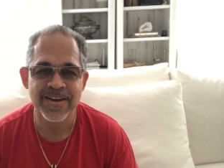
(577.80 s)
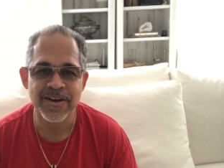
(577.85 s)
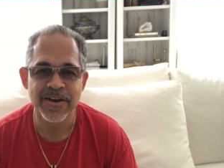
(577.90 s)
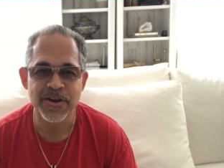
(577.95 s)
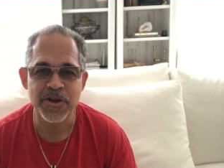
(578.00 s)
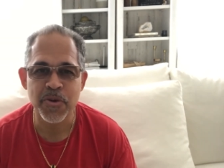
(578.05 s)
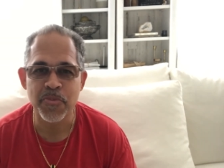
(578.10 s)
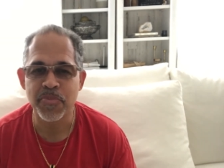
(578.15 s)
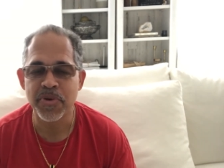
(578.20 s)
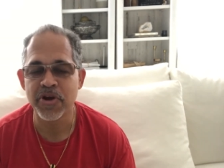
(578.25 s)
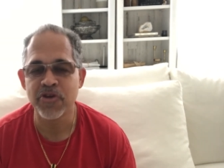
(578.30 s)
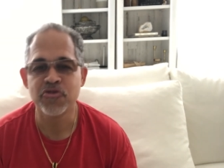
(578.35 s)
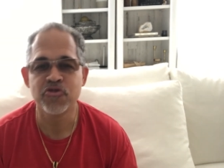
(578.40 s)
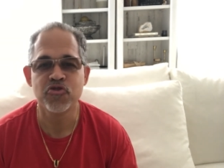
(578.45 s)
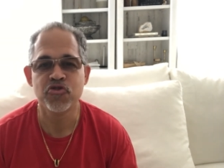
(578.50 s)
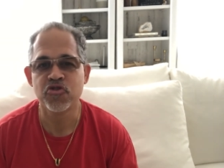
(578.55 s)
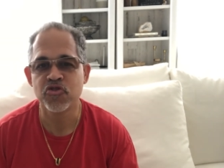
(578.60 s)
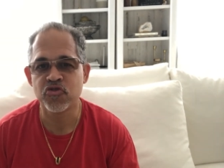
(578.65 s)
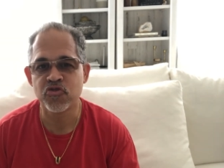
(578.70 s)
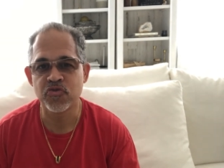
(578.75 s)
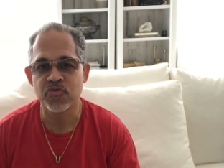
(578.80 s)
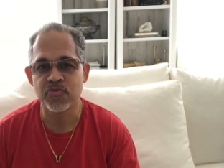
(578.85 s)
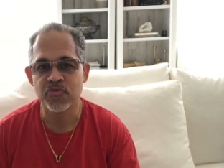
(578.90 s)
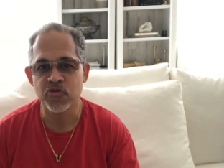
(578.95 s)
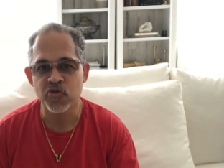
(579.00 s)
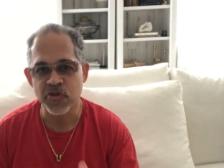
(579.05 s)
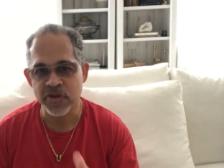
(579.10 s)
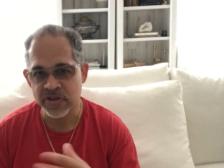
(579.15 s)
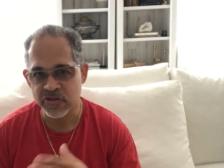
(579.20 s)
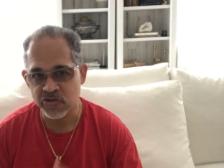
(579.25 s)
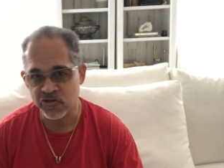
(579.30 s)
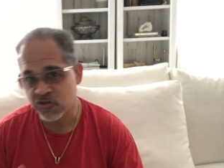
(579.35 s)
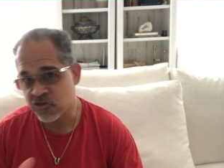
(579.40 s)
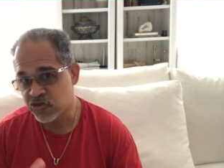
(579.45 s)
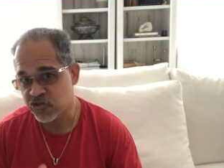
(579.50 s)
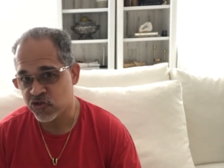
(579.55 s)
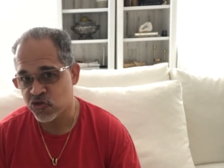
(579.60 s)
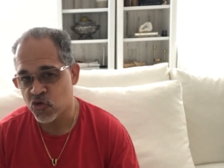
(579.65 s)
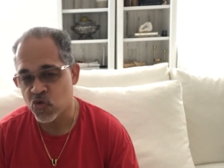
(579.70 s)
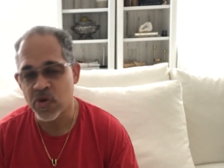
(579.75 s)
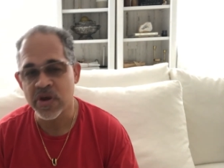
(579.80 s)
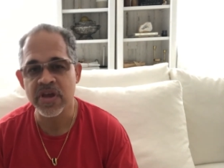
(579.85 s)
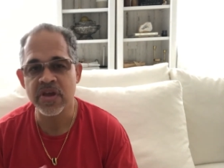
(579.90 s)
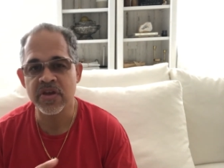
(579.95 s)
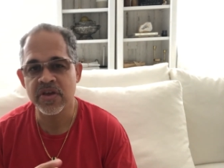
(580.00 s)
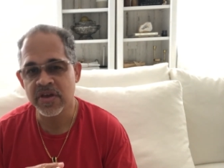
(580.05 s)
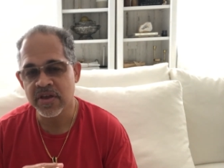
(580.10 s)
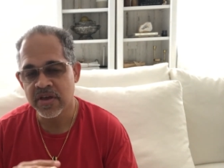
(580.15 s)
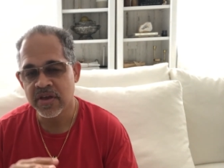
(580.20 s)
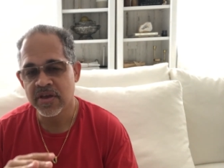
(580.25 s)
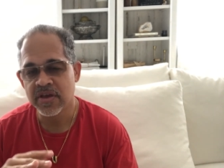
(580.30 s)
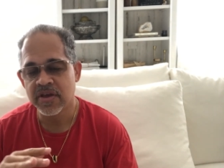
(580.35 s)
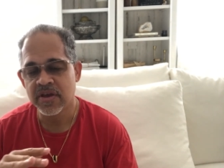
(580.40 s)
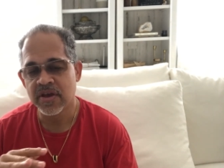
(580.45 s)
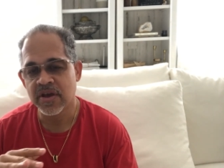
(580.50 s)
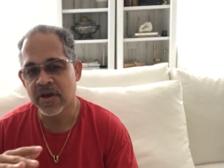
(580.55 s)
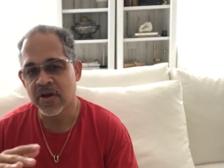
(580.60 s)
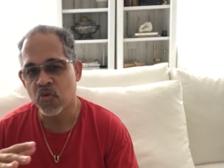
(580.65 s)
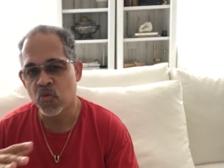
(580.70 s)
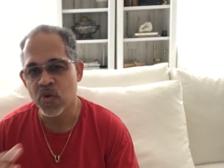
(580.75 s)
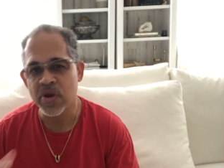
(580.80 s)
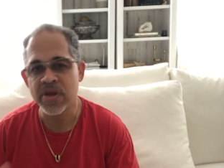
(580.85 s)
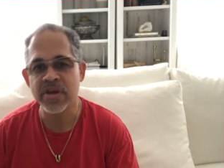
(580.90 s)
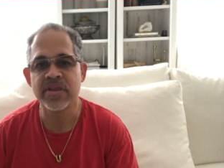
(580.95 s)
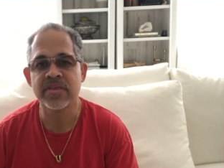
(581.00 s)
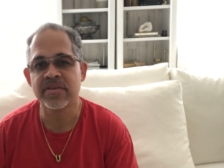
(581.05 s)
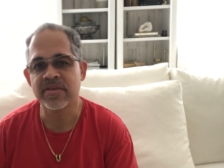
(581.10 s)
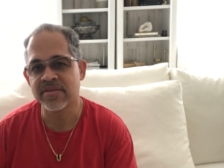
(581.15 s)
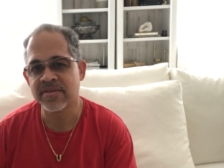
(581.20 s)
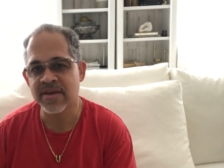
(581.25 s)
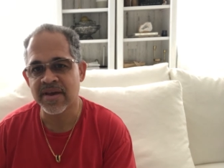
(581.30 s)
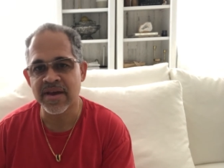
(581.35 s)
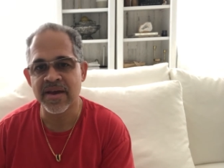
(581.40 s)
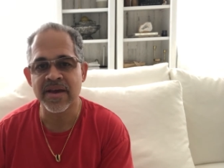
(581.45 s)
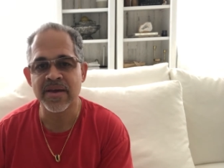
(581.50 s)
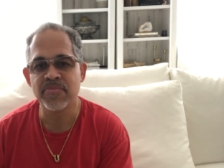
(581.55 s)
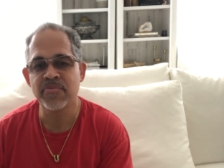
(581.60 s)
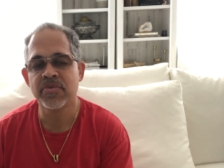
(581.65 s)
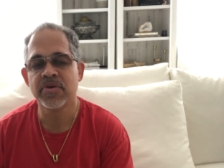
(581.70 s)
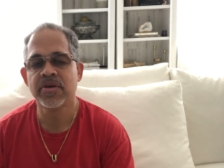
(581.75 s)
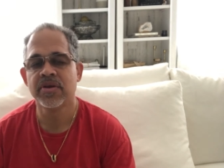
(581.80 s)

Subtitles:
compared to just doing a traditional way, waiting the time.